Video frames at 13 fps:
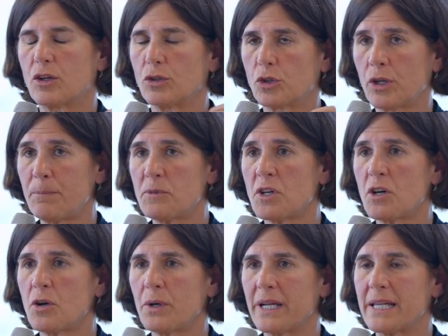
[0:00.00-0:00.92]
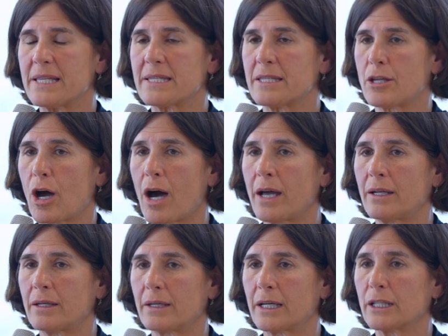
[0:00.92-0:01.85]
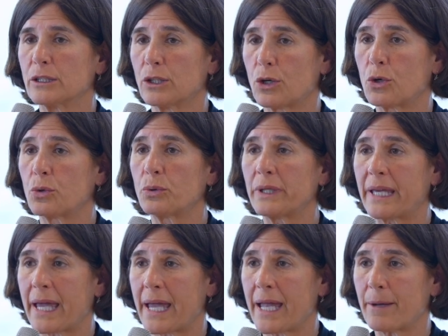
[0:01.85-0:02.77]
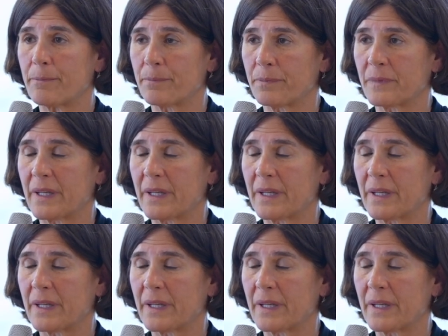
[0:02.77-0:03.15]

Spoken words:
Crypto is not a lone game.